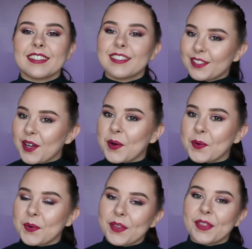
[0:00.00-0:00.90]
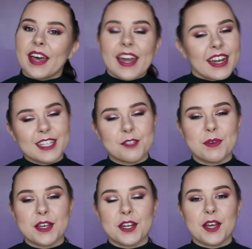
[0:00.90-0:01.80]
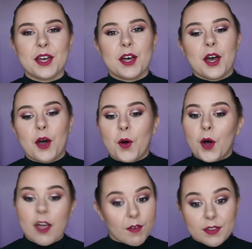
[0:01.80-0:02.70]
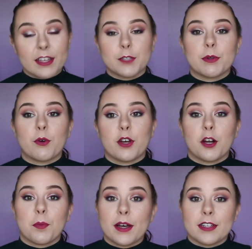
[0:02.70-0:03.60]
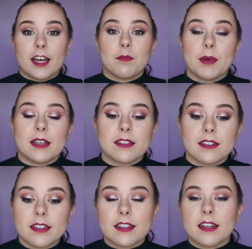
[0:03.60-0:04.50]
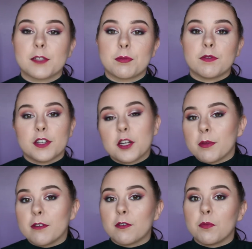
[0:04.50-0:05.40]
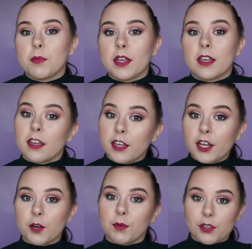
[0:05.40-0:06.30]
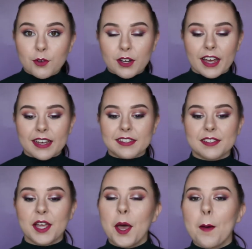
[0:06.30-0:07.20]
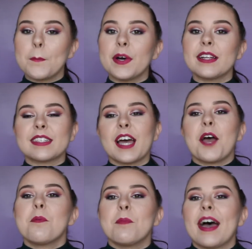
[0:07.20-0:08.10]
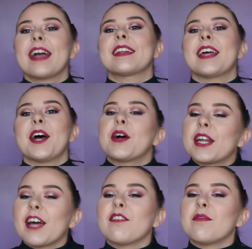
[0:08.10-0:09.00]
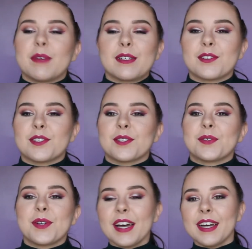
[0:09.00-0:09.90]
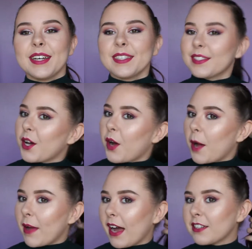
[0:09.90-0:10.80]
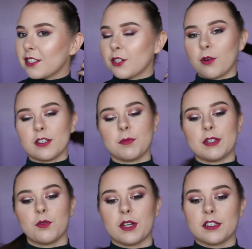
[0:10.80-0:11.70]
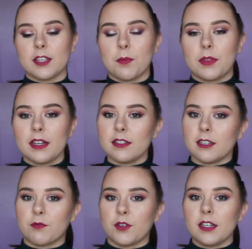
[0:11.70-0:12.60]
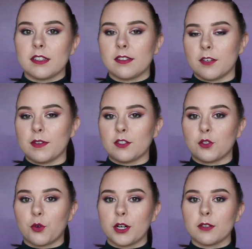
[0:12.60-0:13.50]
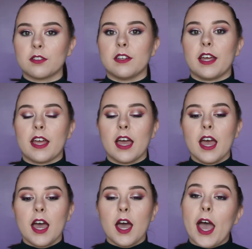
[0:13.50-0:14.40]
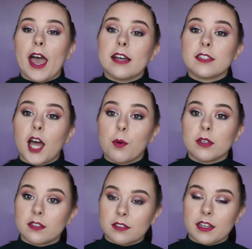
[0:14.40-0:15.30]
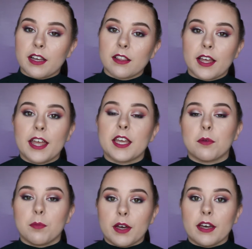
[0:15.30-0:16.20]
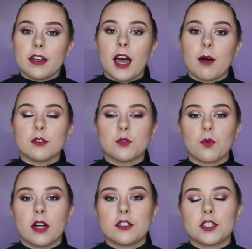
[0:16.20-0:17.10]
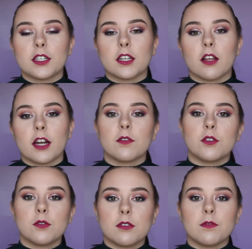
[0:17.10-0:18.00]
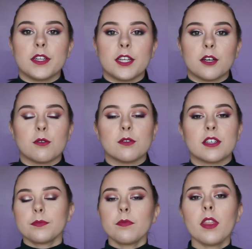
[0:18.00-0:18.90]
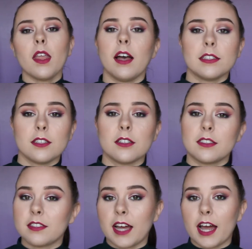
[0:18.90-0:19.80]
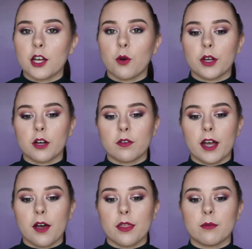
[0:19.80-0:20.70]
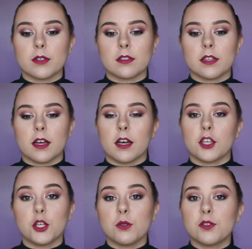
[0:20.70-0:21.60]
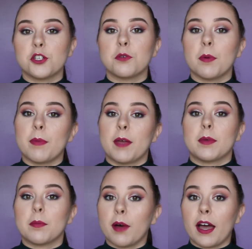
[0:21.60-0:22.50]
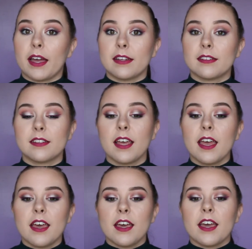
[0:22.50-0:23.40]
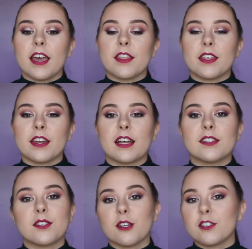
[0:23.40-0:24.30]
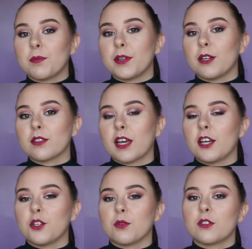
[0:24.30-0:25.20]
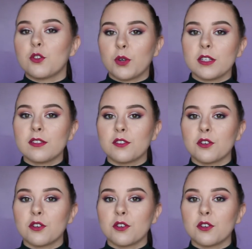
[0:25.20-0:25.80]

So, that has been everything that's been going on in my life, basically, that has prevented me from being here with you guys. But I'm back now and I've missed you. So, I'm actually going to be doing something different instead of a tutorial today. As I was sick laying in bed, I was watching a lot of YouTube videos. I saw this tag going around that was YouTube made me buy it. And then I saw somebody else kind of do a twist